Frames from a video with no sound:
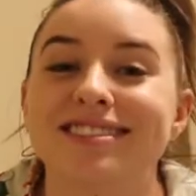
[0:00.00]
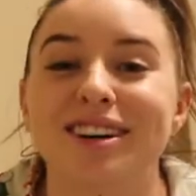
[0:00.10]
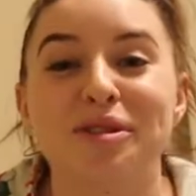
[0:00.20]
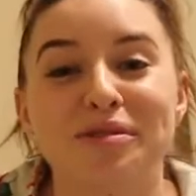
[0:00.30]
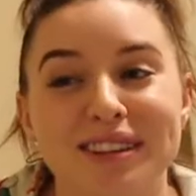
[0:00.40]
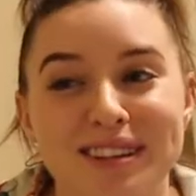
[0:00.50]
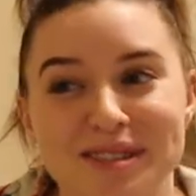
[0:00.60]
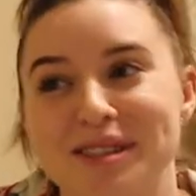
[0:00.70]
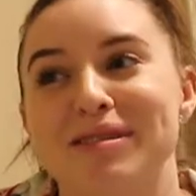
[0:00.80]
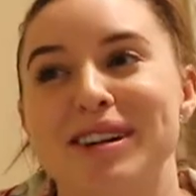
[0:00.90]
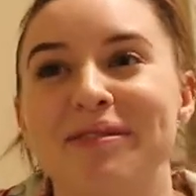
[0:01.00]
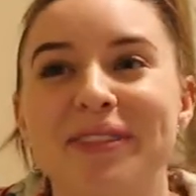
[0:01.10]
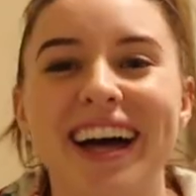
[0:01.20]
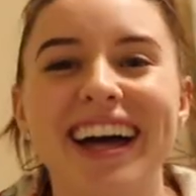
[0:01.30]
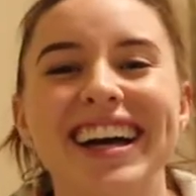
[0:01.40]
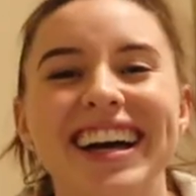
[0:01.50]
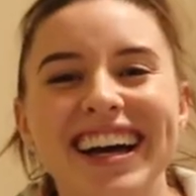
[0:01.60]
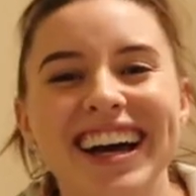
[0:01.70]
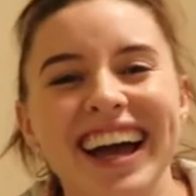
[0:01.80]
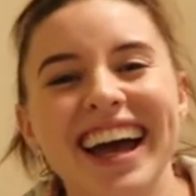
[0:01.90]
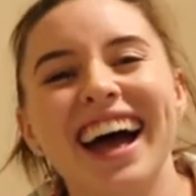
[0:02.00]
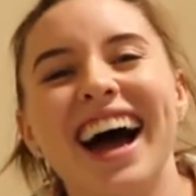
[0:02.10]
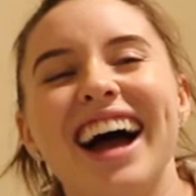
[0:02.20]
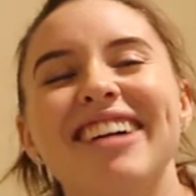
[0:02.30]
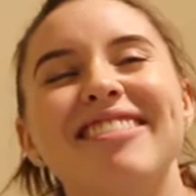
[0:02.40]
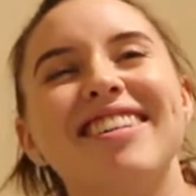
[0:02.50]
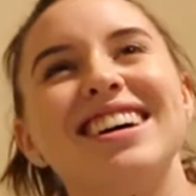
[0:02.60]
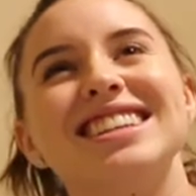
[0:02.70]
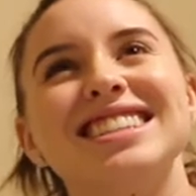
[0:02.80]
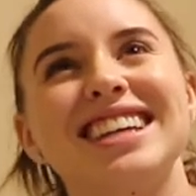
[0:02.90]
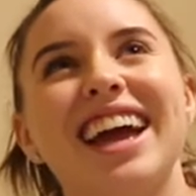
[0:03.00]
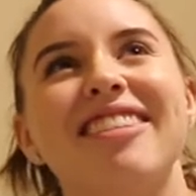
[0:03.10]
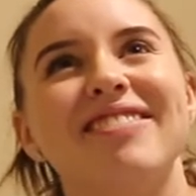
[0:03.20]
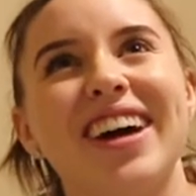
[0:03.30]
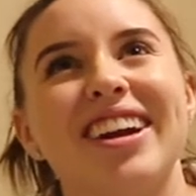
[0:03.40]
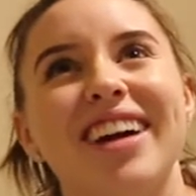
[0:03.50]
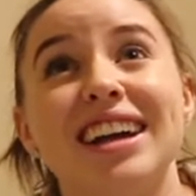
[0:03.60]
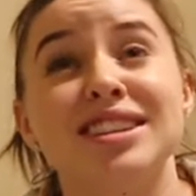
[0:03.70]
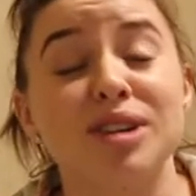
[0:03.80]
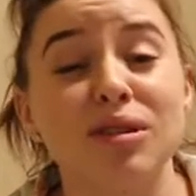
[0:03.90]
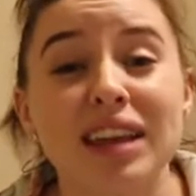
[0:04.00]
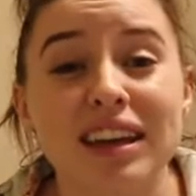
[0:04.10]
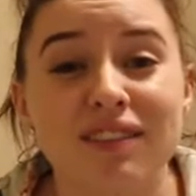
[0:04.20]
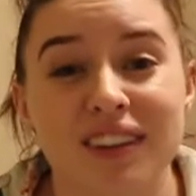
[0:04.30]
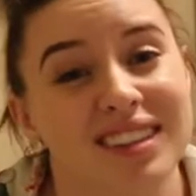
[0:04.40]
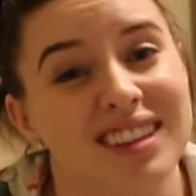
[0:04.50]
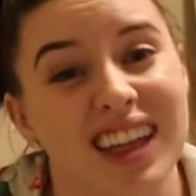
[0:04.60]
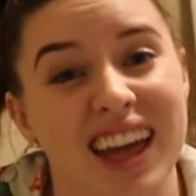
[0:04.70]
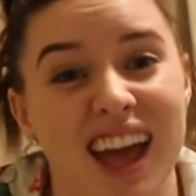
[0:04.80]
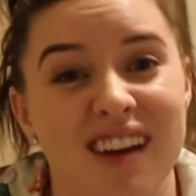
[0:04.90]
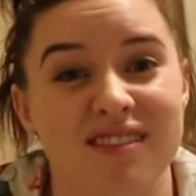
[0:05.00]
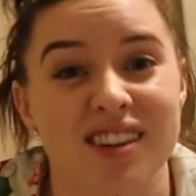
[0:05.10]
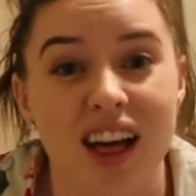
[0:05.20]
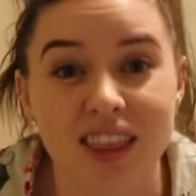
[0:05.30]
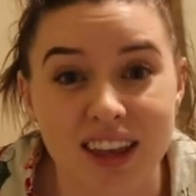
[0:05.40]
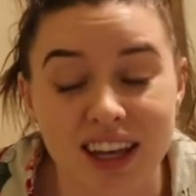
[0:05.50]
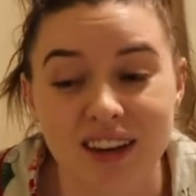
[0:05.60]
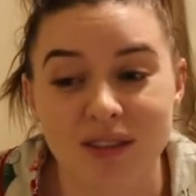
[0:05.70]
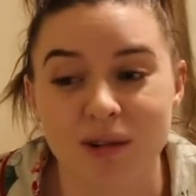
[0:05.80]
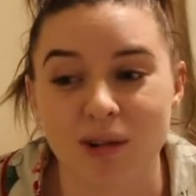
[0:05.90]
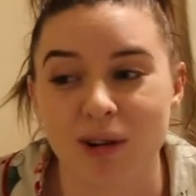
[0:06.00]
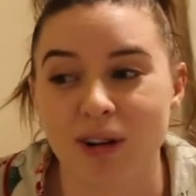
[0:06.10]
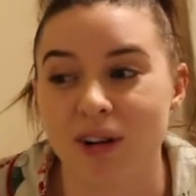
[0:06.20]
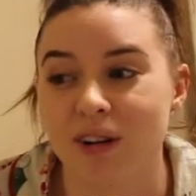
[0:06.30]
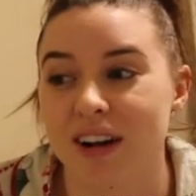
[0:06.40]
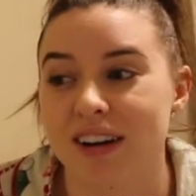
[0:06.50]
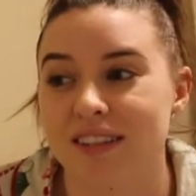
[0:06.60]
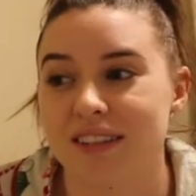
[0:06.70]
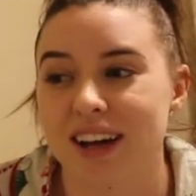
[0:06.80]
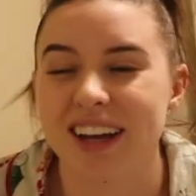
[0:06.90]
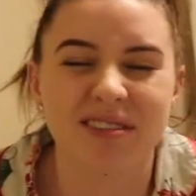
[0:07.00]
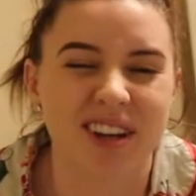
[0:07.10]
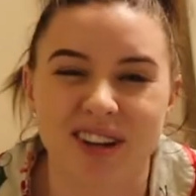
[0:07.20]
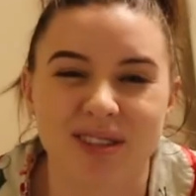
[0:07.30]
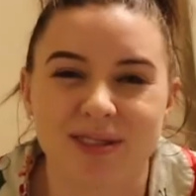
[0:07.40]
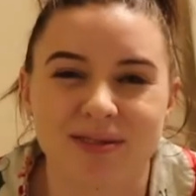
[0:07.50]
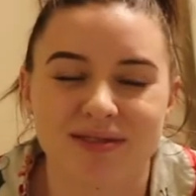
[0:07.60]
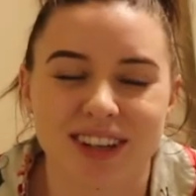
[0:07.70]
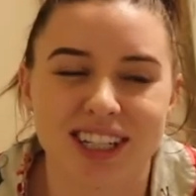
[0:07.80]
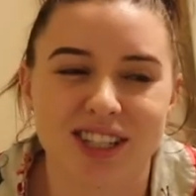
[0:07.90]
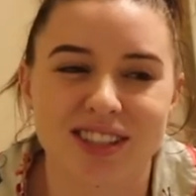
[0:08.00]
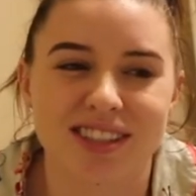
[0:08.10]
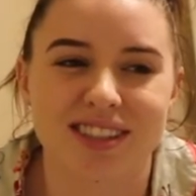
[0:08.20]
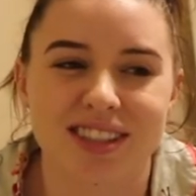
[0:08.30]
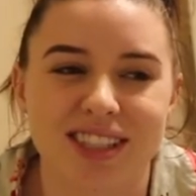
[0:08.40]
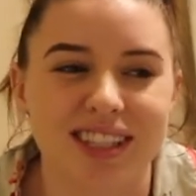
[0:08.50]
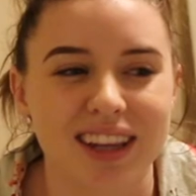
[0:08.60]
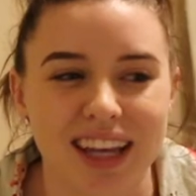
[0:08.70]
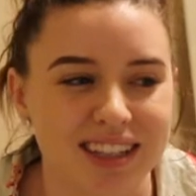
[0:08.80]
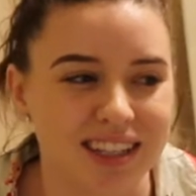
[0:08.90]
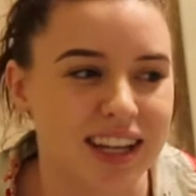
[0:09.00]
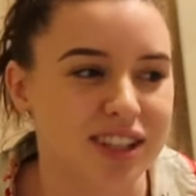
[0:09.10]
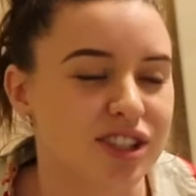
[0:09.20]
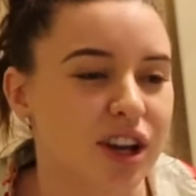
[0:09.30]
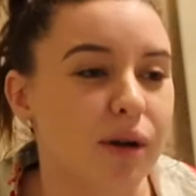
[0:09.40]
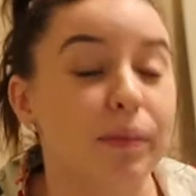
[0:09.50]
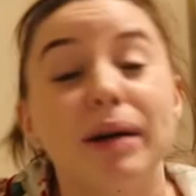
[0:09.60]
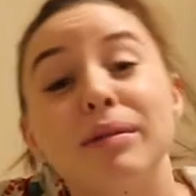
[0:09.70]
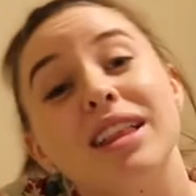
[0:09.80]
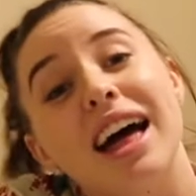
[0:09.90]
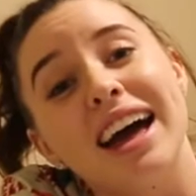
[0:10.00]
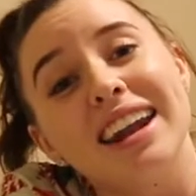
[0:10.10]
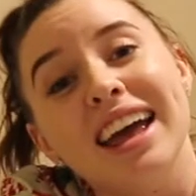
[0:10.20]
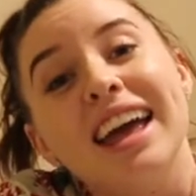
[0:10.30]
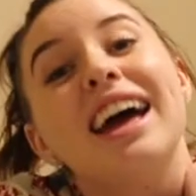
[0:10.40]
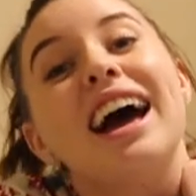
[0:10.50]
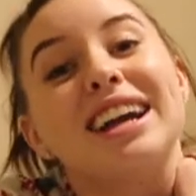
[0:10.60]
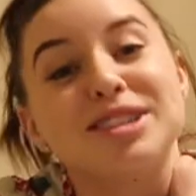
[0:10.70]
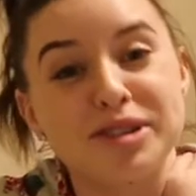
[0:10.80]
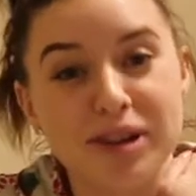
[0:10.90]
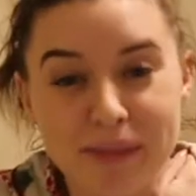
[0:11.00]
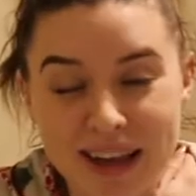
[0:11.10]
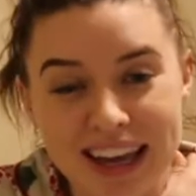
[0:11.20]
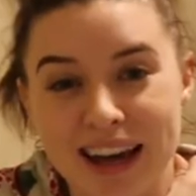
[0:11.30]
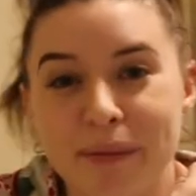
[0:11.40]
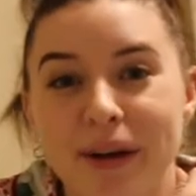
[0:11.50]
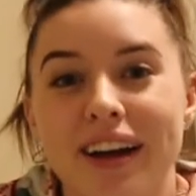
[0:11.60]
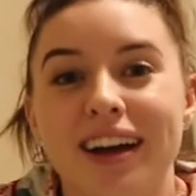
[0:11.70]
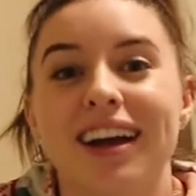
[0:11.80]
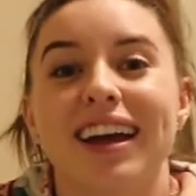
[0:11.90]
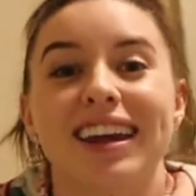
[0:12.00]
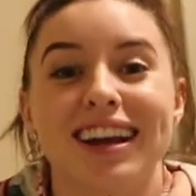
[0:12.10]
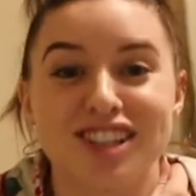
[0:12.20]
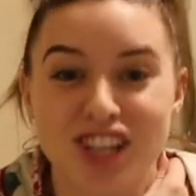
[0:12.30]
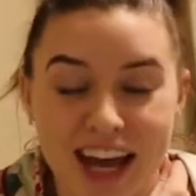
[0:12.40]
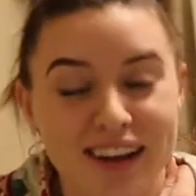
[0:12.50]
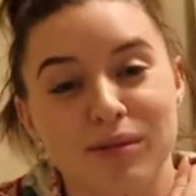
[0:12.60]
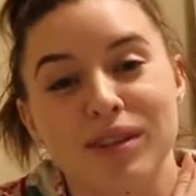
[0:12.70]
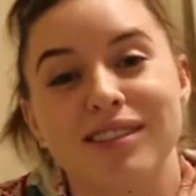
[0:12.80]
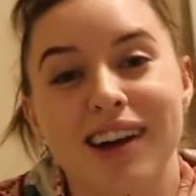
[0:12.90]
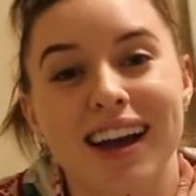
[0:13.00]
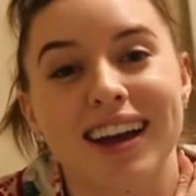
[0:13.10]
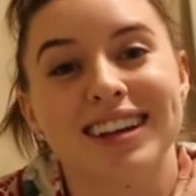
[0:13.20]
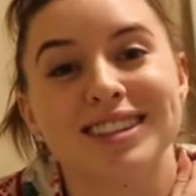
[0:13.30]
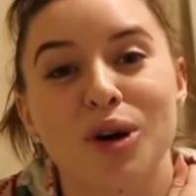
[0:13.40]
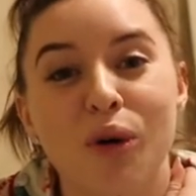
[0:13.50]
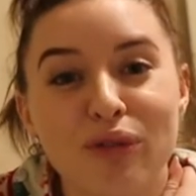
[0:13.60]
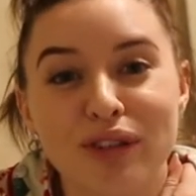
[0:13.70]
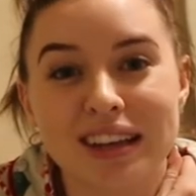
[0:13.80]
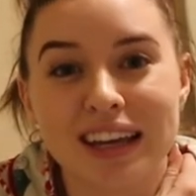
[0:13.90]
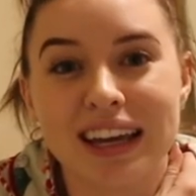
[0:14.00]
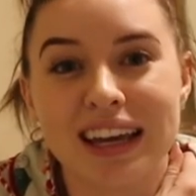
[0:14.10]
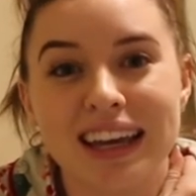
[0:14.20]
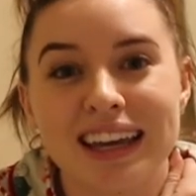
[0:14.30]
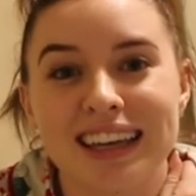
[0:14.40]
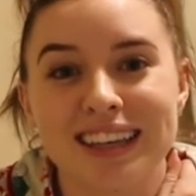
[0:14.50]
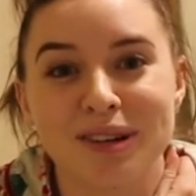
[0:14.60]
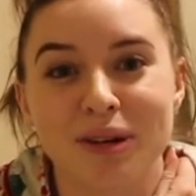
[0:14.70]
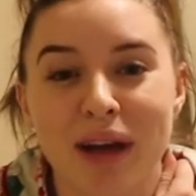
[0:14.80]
Hopefully there's only one. But I want to get better. I don't like feeling like I have nothing, or I don't know. I just didn't like today. So, but I'm glad I turned on my camera and I chatted with you guys. Hopefully you're